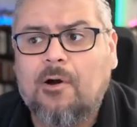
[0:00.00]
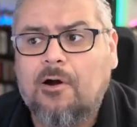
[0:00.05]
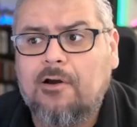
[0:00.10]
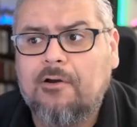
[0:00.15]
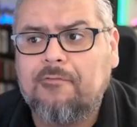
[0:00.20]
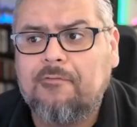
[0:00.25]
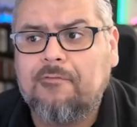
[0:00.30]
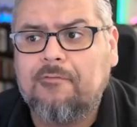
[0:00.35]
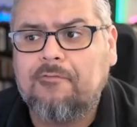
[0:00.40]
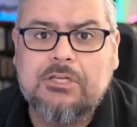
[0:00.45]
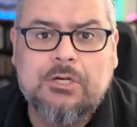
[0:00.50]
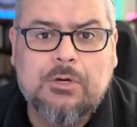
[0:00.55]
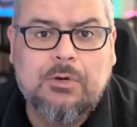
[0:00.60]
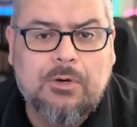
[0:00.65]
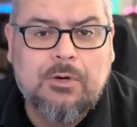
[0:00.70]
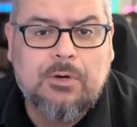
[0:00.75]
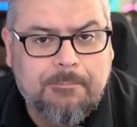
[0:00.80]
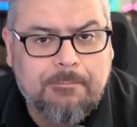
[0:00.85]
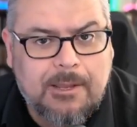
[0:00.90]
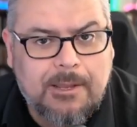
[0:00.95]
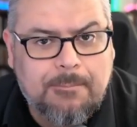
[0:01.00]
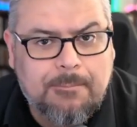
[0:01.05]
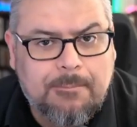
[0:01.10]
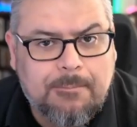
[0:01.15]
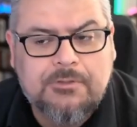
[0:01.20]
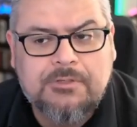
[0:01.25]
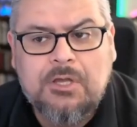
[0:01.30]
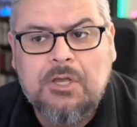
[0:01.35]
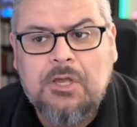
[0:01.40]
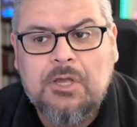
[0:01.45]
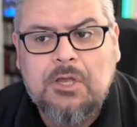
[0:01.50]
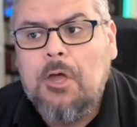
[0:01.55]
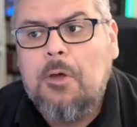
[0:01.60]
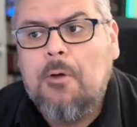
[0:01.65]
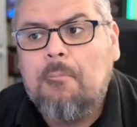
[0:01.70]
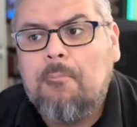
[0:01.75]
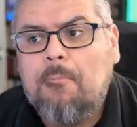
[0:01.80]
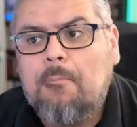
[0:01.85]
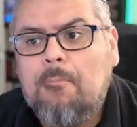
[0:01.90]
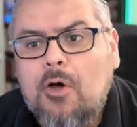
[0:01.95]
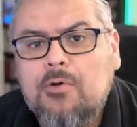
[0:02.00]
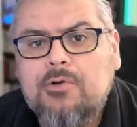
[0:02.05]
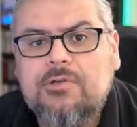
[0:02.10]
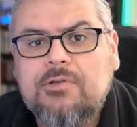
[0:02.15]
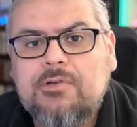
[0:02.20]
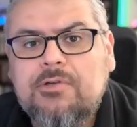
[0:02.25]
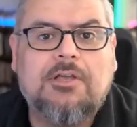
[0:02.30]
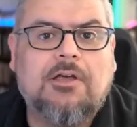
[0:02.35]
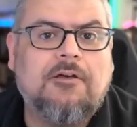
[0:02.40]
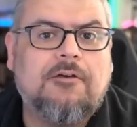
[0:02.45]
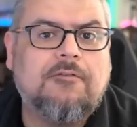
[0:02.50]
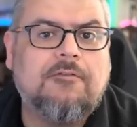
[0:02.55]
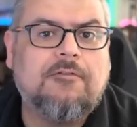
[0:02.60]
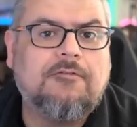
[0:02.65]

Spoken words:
You can do it on people's posts of